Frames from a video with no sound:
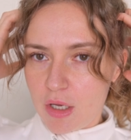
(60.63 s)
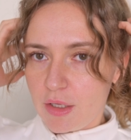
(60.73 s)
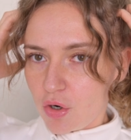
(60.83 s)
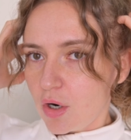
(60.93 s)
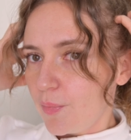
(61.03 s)

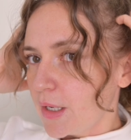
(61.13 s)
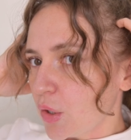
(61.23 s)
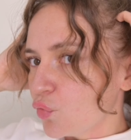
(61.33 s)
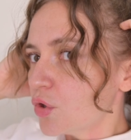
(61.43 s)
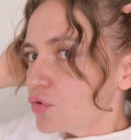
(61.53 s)
your
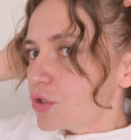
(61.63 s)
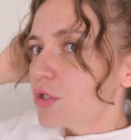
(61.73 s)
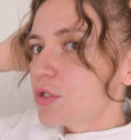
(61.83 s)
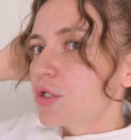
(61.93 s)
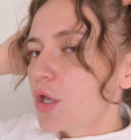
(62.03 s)

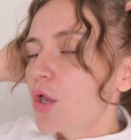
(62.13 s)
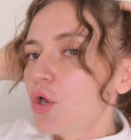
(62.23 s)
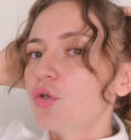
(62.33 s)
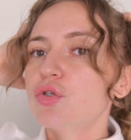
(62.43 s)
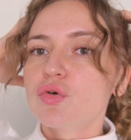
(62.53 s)
roses,
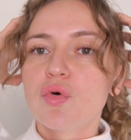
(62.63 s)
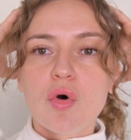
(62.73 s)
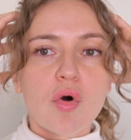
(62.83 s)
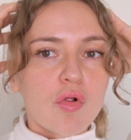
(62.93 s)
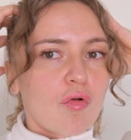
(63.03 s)
do
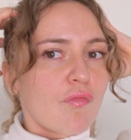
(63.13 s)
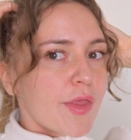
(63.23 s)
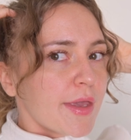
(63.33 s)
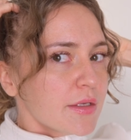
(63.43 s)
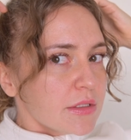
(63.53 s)
all of
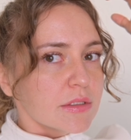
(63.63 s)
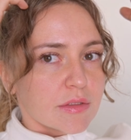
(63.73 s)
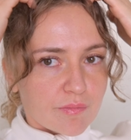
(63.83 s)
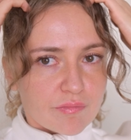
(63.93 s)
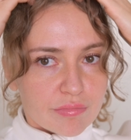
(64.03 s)

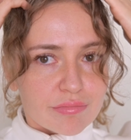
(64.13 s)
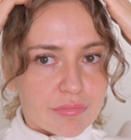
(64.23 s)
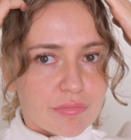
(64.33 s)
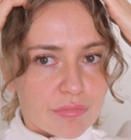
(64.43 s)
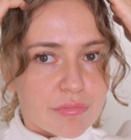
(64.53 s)
this
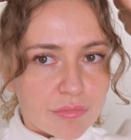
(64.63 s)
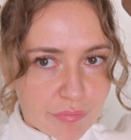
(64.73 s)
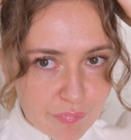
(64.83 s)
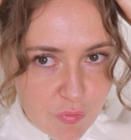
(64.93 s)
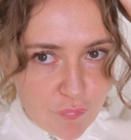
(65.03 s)

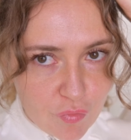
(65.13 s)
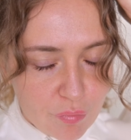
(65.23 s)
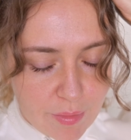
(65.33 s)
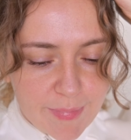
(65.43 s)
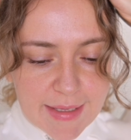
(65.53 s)
before
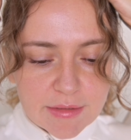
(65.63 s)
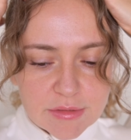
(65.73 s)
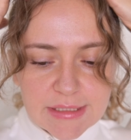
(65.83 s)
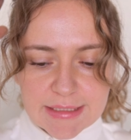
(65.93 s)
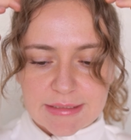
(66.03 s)
we begin
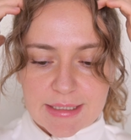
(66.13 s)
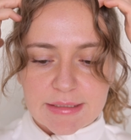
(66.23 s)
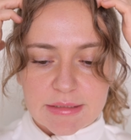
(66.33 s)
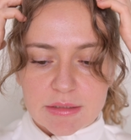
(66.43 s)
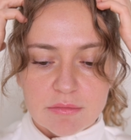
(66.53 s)
today's
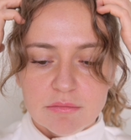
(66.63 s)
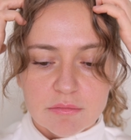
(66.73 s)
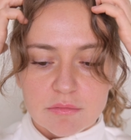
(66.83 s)
lesson.